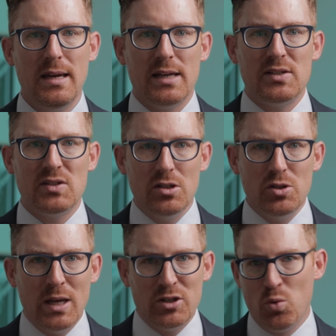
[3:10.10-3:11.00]
As soon as you
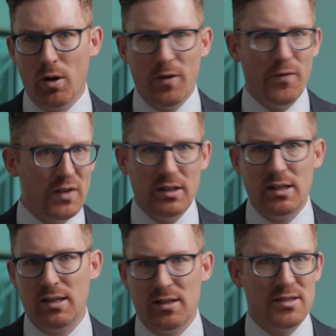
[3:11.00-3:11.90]
get to work
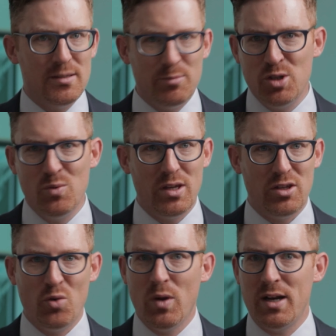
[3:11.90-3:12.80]
filling and subduing,
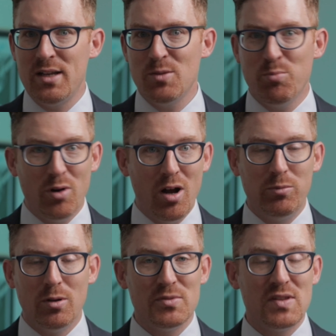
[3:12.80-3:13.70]
you run into
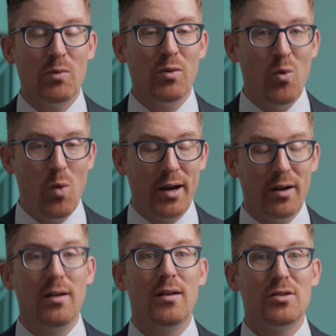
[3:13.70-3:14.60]
problems that
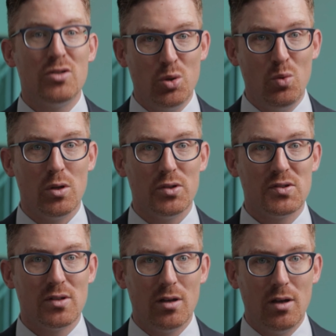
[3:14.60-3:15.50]
require tools.